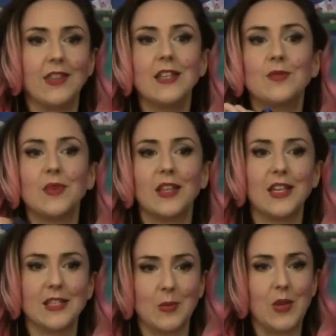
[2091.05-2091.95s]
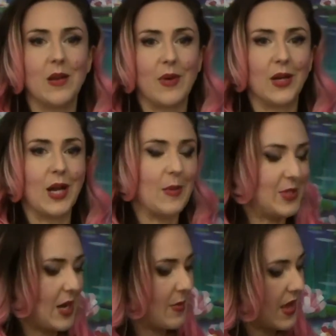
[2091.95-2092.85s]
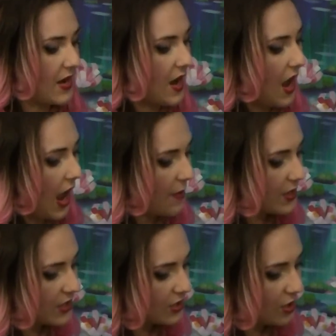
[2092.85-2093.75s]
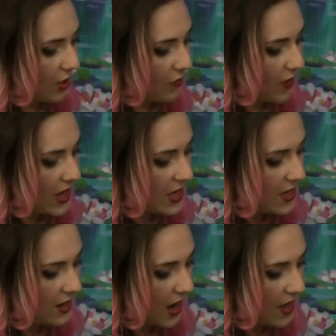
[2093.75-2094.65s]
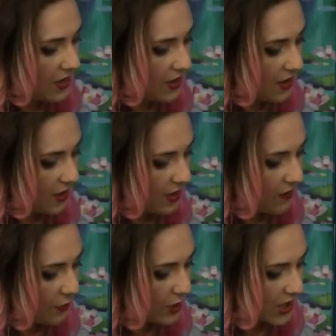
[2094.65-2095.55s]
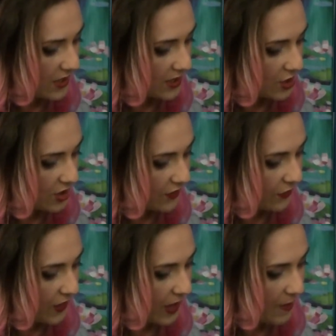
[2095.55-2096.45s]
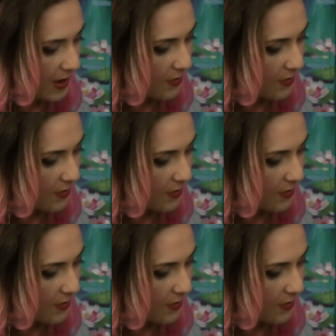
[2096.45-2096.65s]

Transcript: This really is a peanut butter cup shape, and I'm going to start right here at the vortex and just flick my